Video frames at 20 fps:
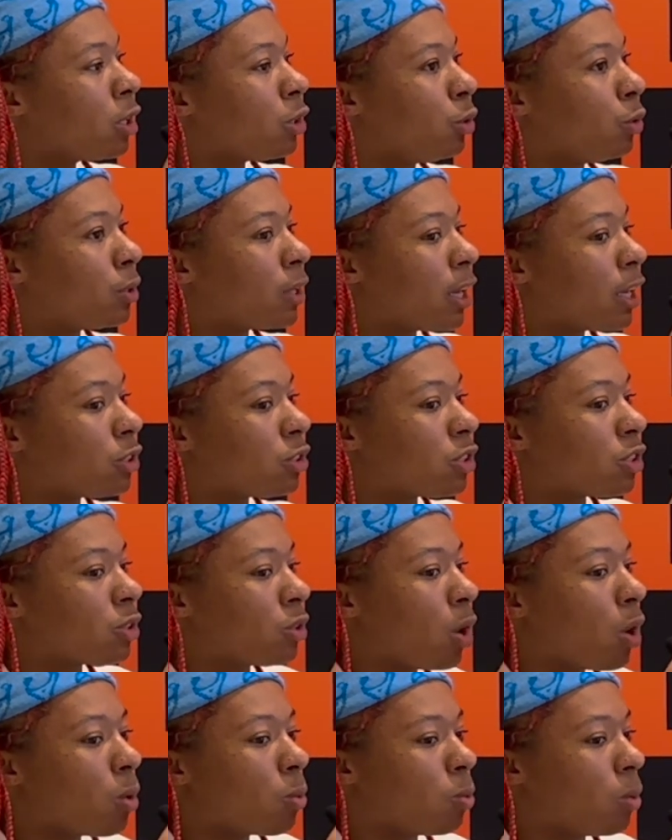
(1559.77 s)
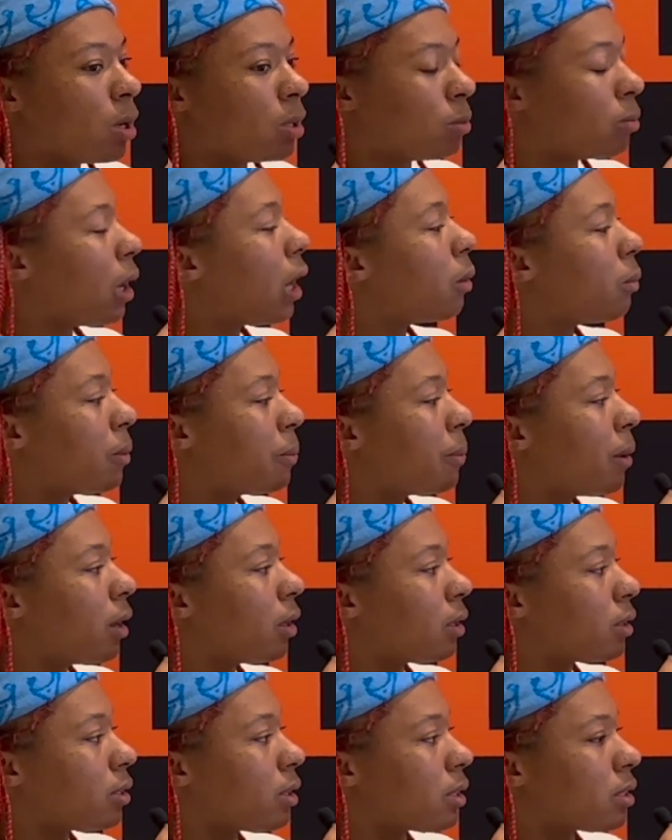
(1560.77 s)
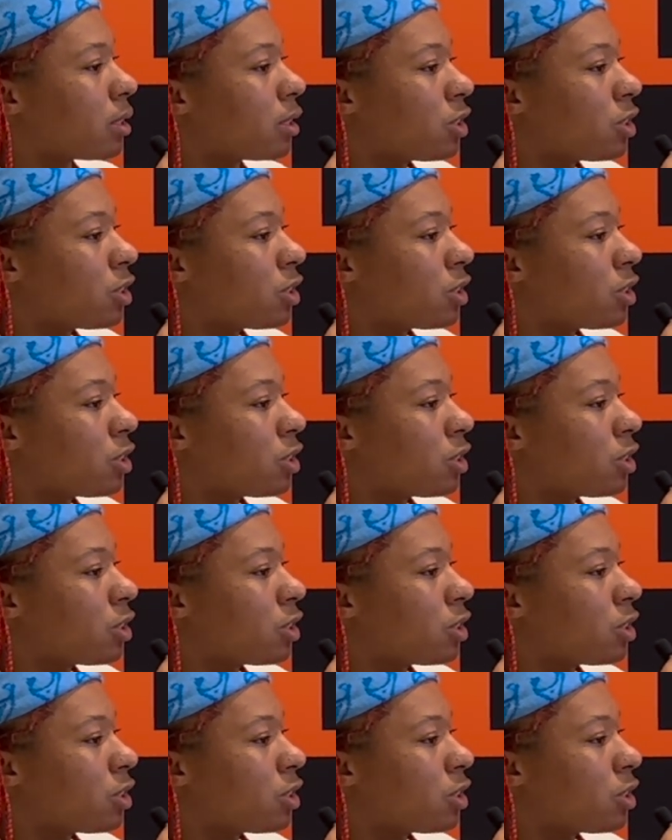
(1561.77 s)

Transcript: You can't just go one route with politics.